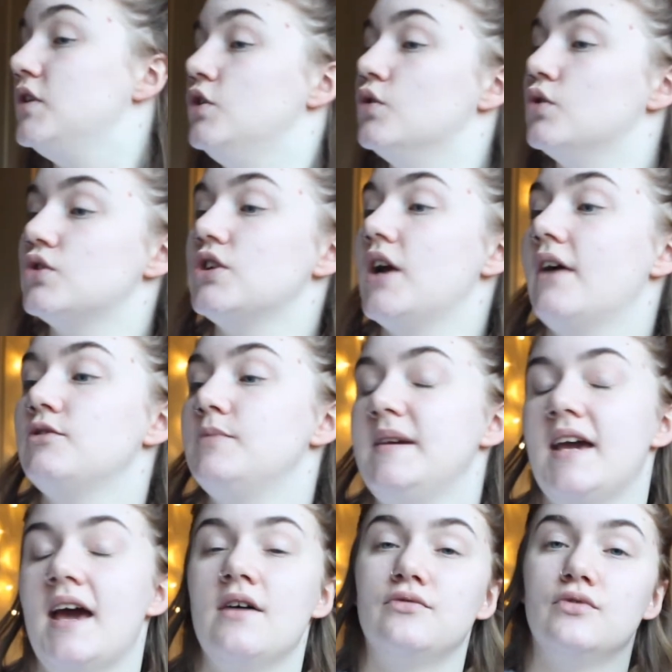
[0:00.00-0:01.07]
You also have to be
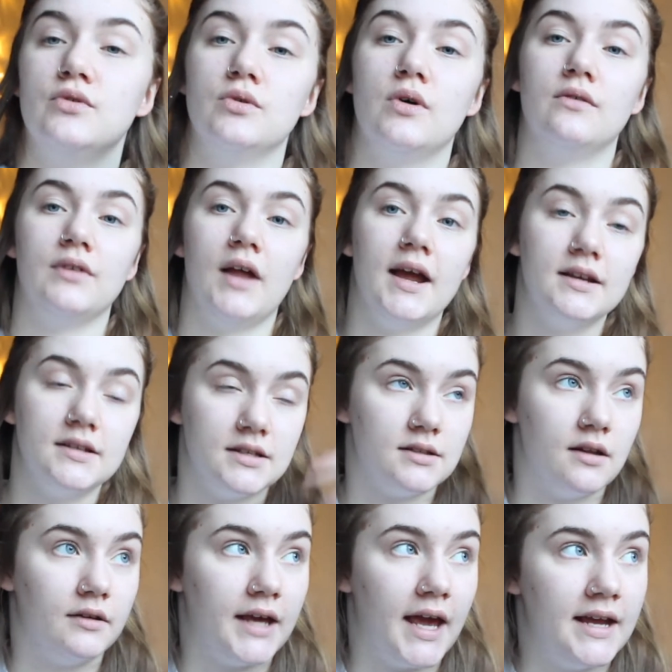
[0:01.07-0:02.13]
careful of like
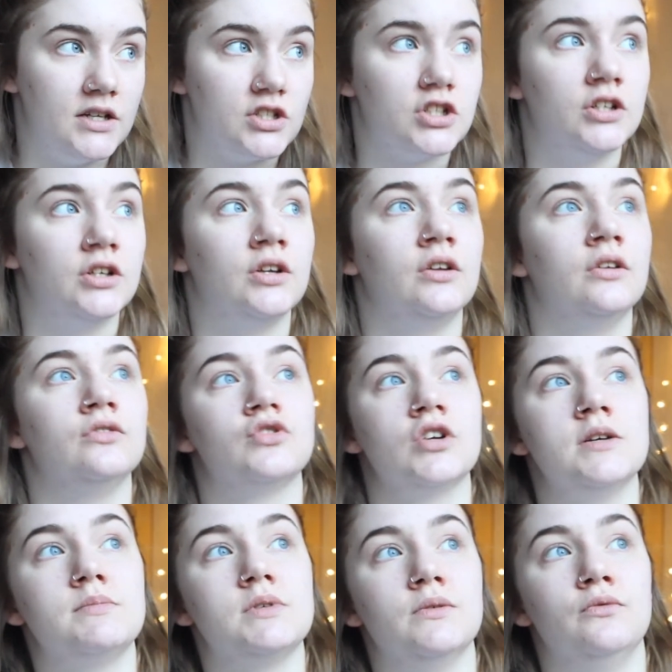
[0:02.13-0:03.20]
dislocation,
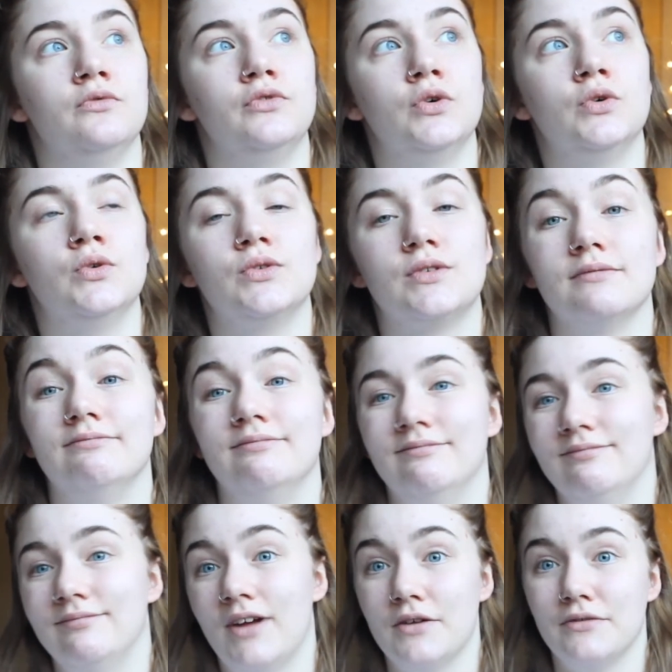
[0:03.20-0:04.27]
trips and falls.
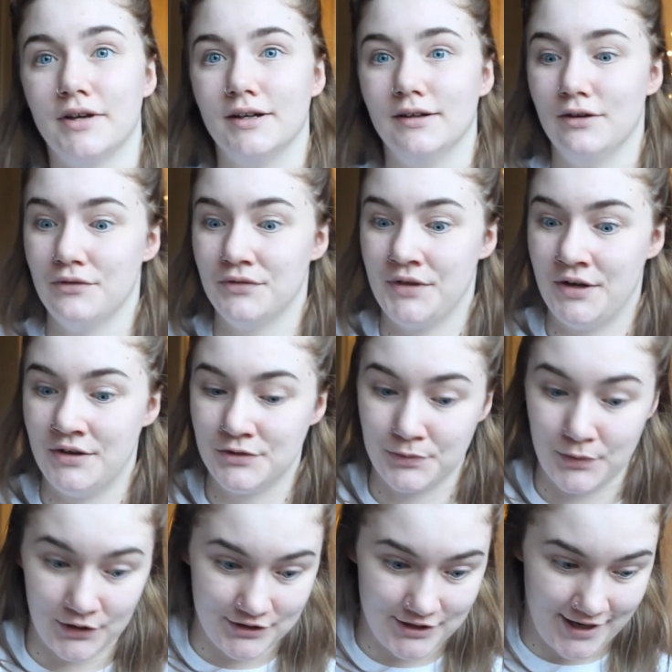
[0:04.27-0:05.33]
I've had a lot of those,
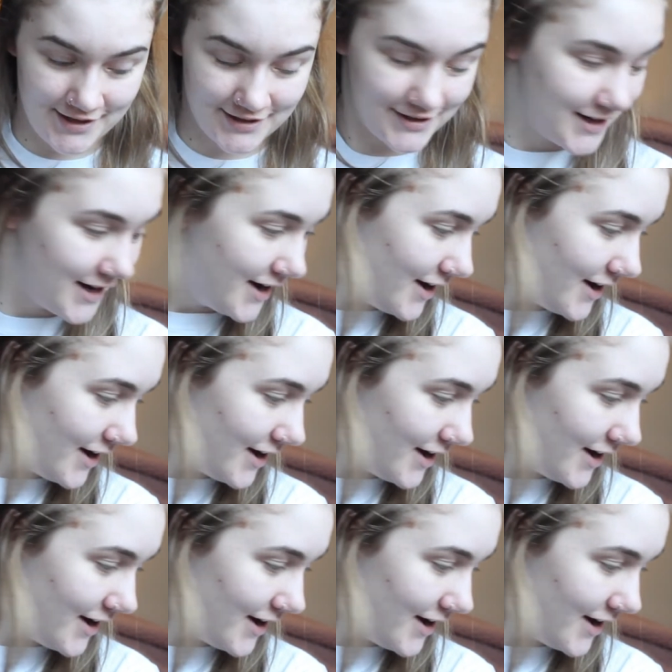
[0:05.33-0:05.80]
but yes.